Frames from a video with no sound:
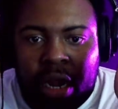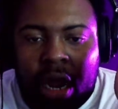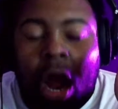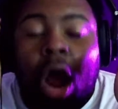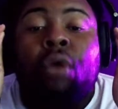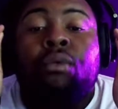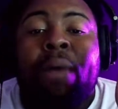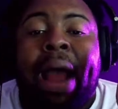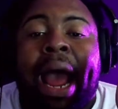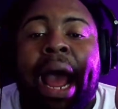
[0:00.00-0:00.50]

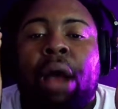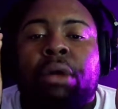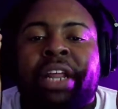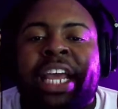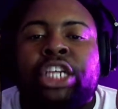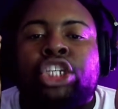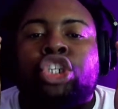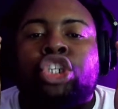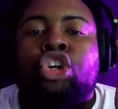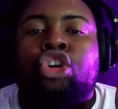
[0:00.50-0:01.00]
around
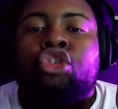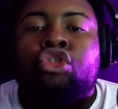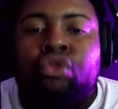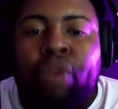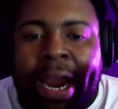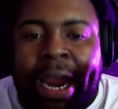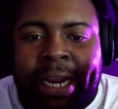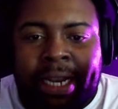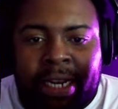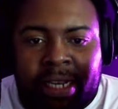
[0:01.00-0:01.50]
his
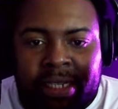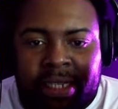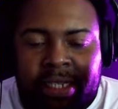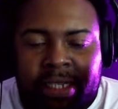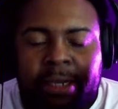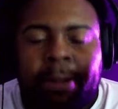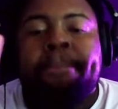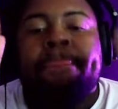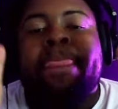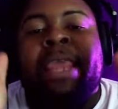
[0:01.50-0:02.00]
greatness.
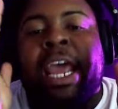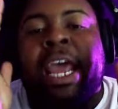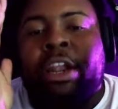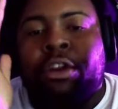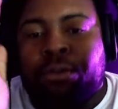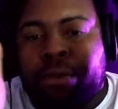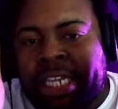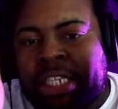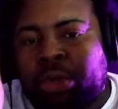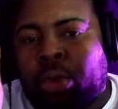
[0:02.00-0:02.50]
And the
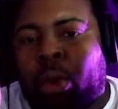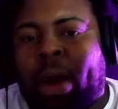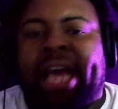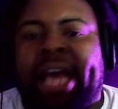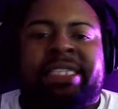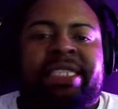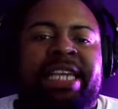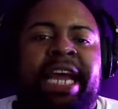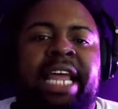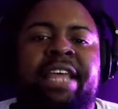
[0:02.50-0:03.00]
reason why I
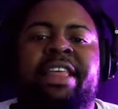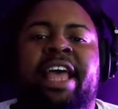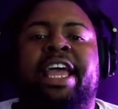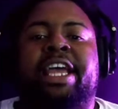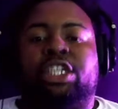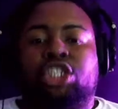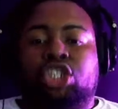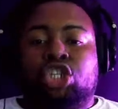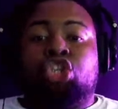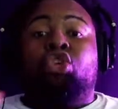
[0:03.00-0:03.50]
say that
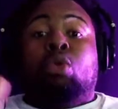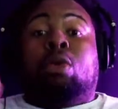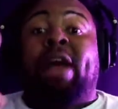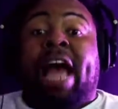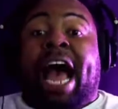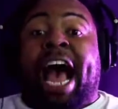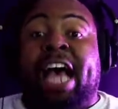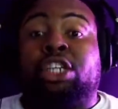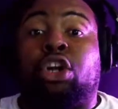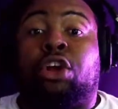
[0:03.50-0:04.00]
is you
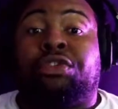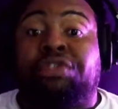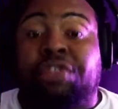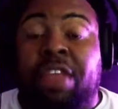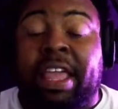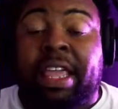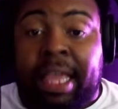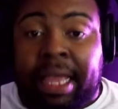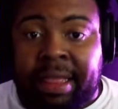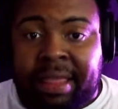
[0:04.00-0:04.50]
guys are
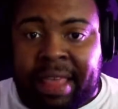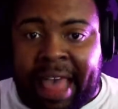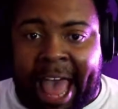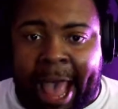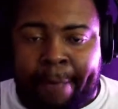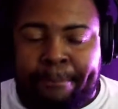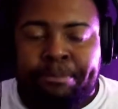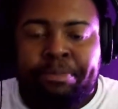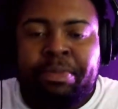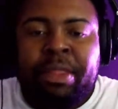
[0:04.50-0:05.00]
thinking
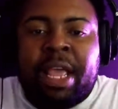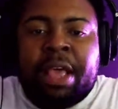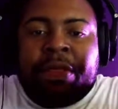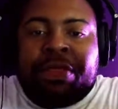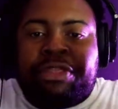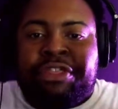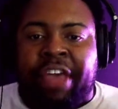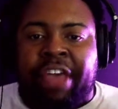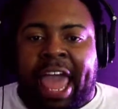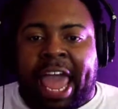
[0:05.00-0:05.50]
that
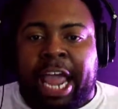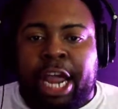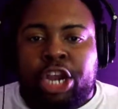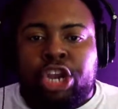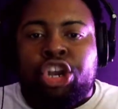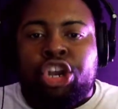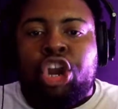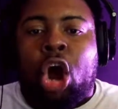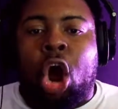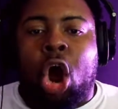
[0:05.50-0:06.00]
they
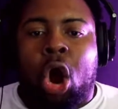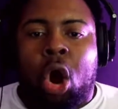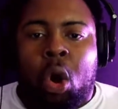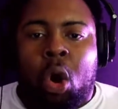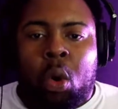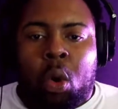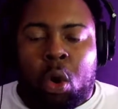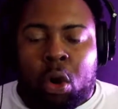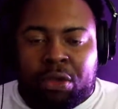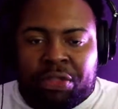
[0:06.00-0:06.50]

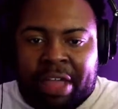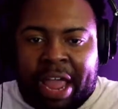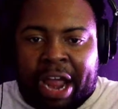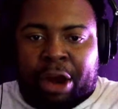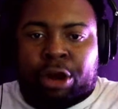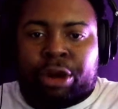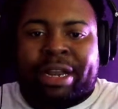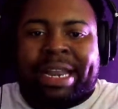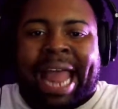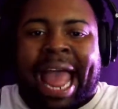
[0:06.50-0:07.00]
know or they
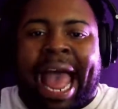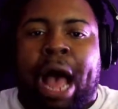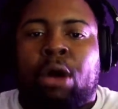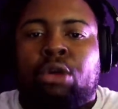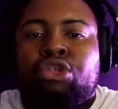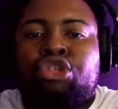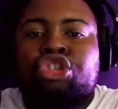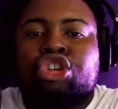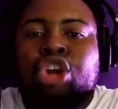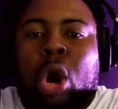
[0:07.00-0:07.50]
are now
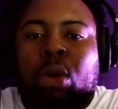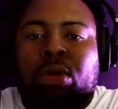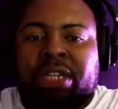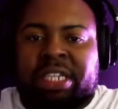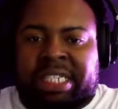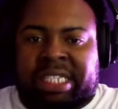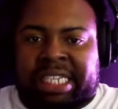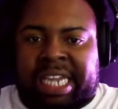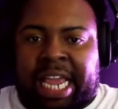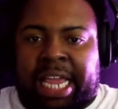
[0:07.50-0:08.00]

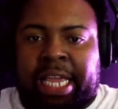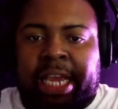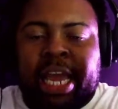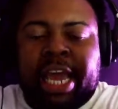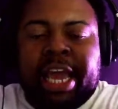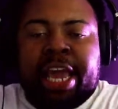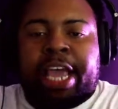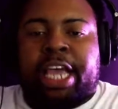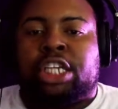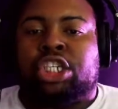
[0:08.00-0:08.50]
noticing
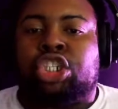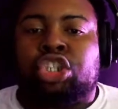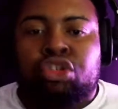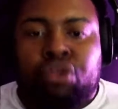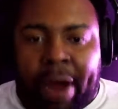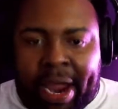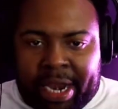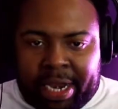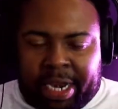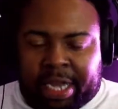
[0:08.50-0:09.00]
his
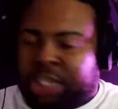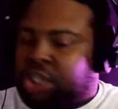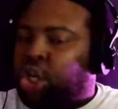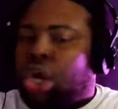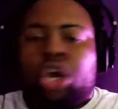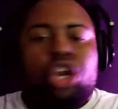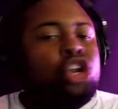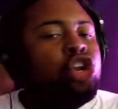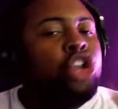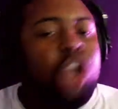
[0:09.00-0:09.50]
greatness.
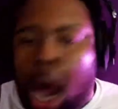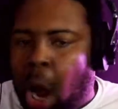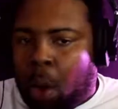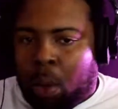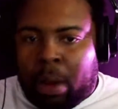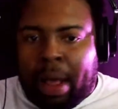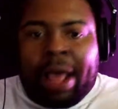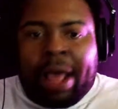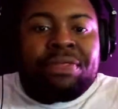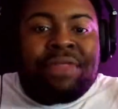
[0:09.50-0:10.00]
No,
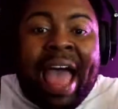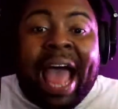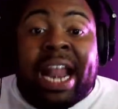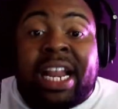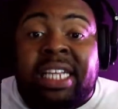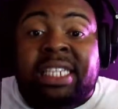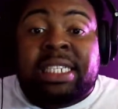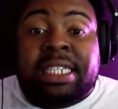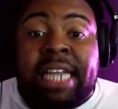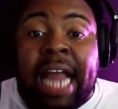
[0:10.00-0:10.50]
that
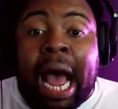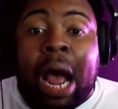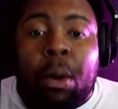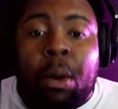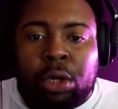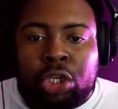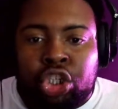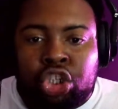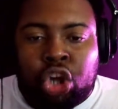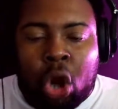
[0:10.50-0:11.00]
is not
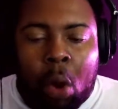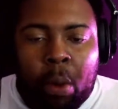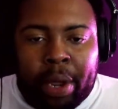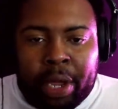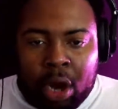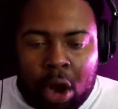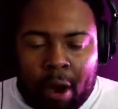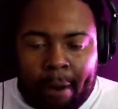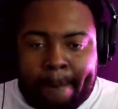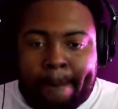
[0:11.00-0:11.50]
what's going
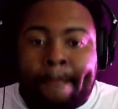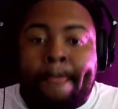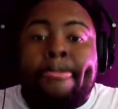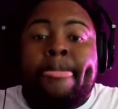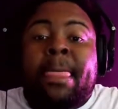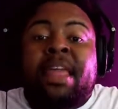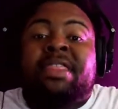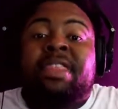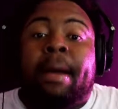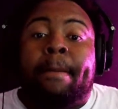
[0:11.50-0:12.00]
on.
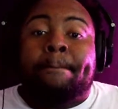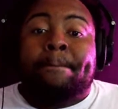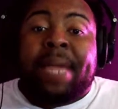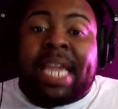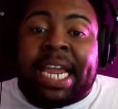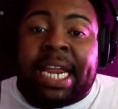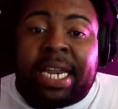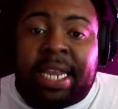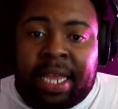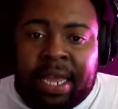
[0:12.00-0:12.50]
The
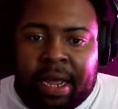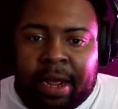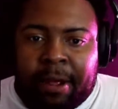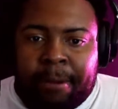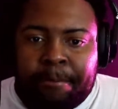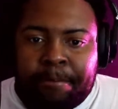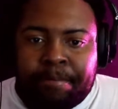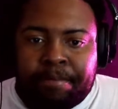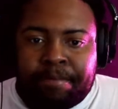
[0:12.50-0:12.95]
media